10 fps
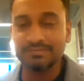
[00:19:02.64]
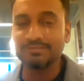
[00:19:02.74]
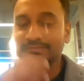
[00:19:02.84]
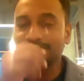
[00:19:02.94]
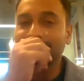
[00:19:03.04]

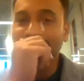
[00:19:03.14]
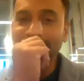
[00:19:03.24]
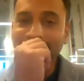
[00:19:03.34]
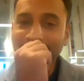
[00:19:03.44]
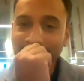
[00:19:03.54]

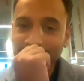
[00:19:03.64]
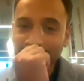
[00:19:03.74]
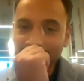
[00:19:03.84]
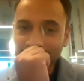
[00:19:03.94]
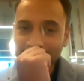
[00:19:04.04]

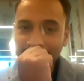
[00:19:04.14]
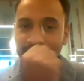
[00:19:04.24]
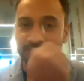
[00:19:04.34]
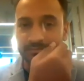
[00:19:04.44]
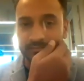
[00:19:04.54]

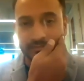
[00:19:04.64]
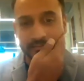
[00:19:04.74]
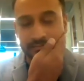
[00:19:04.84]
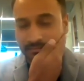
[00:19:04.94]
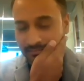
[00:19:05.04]

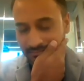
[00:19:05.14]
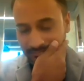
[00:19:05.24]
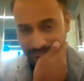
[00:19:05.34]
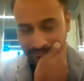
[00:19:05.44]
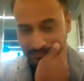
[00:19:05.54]

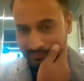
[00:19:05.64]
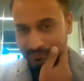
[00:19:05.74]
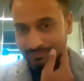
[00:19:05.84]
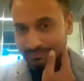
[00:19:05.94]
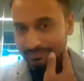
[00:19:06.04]

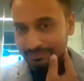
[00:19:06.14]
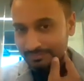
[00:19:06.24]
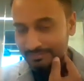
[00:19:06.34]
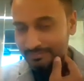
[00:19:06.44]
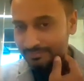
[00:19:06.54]

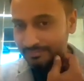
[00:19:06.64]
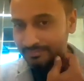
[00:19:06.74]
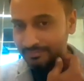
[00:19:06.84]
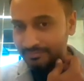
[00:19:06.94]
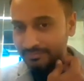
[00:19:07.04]

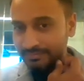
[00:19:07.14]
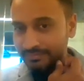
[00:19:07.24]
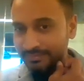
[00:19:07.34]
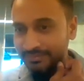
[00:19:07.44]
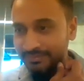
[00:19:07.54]

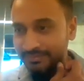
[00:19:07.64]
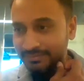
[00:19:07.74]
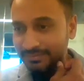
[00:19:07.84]
This person isn't speaking.